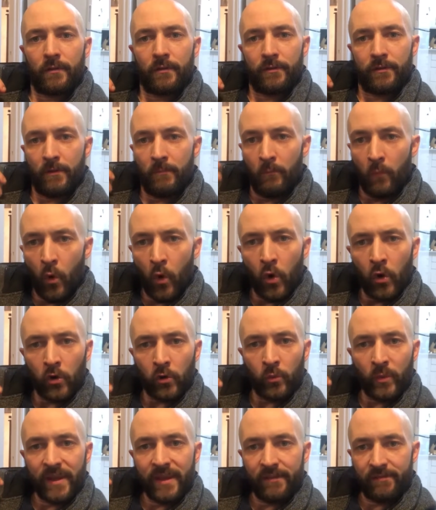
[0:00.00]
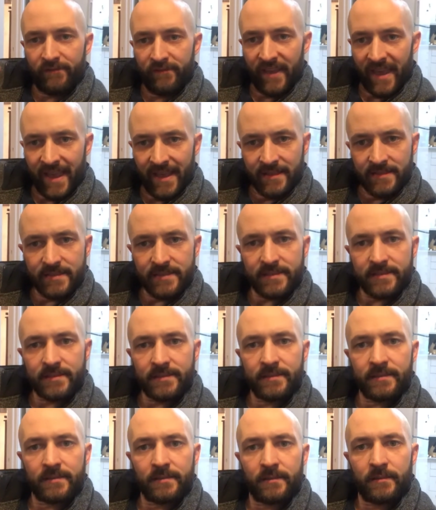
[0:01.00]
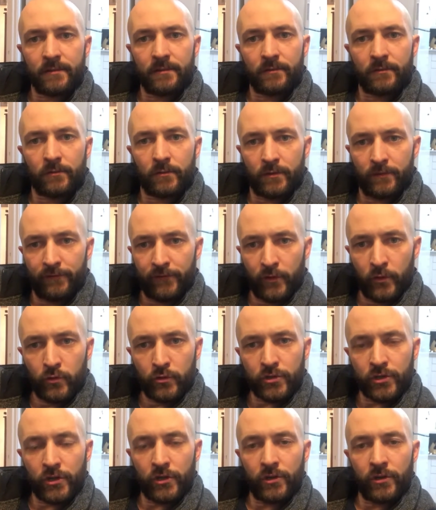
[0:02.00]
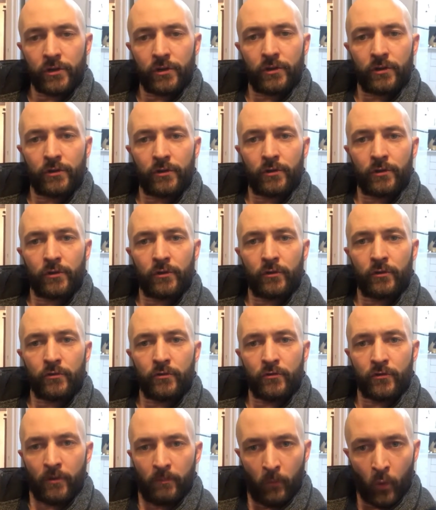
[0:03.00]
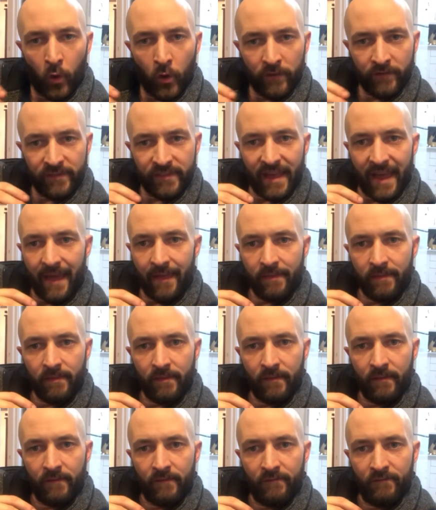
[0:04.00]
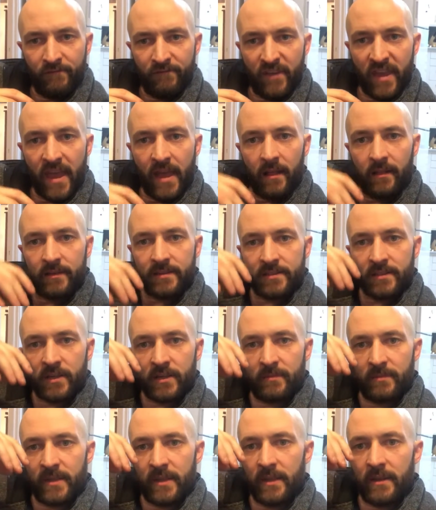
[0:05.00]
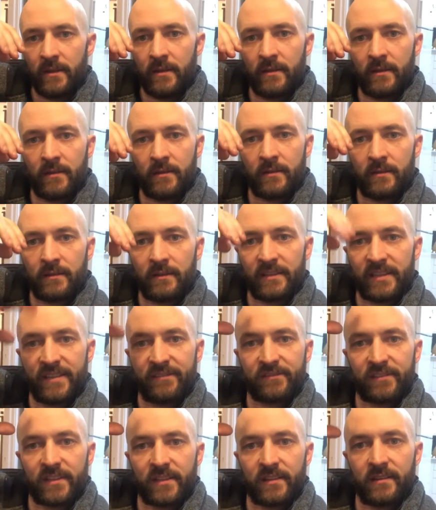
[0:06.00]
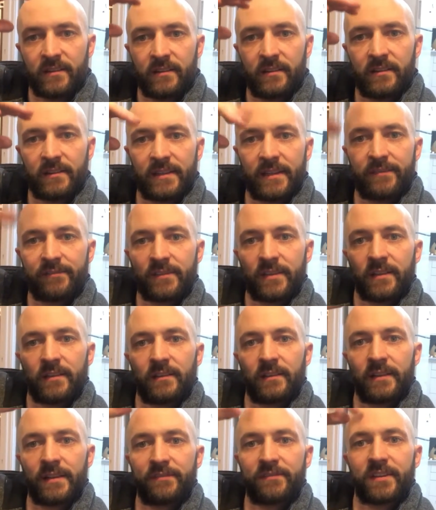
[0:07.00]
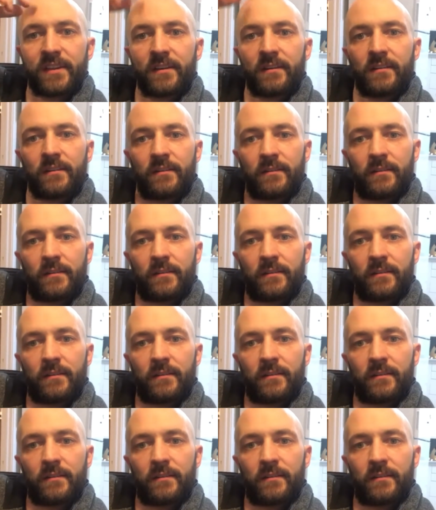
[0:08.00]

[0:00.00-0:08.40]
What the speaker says: The more we advance to the future, the more of that veil is going to be lifted, lifted, lifted.